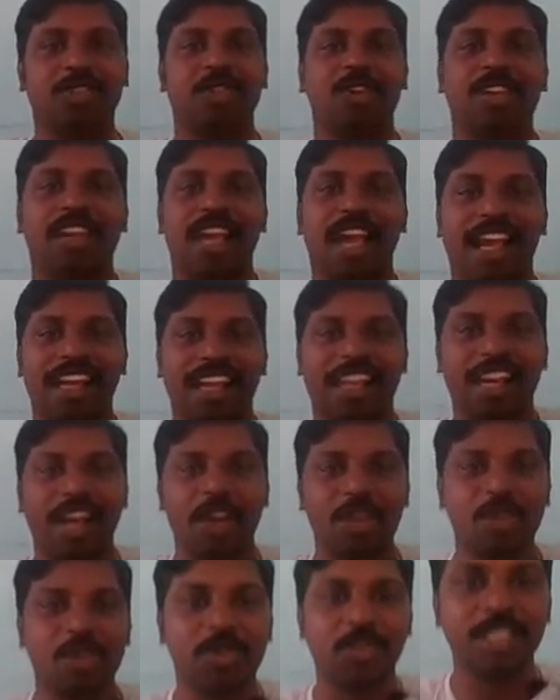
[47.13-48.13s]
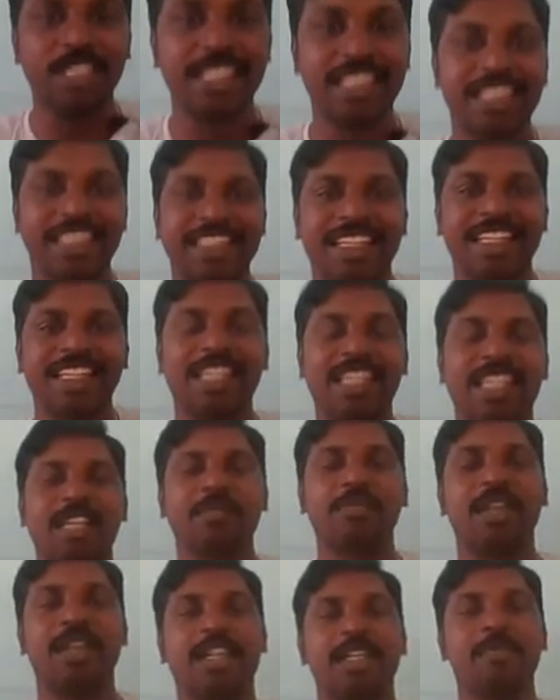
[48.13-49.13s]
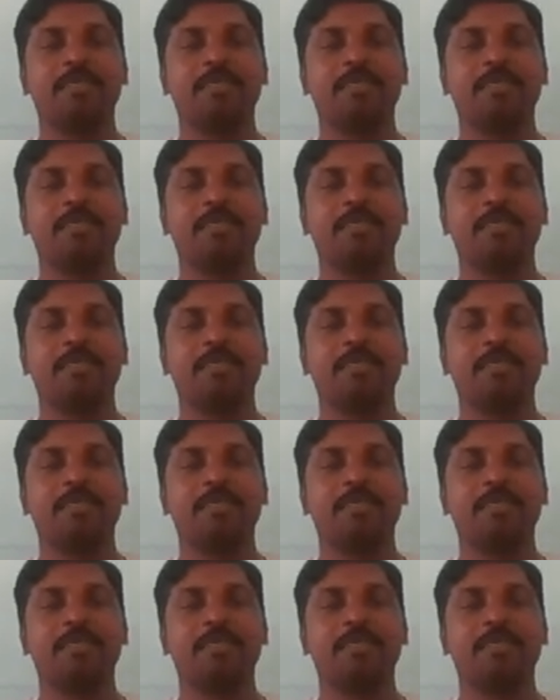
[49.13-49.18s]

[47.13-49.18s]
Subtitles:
So I have to tilt it a little bit,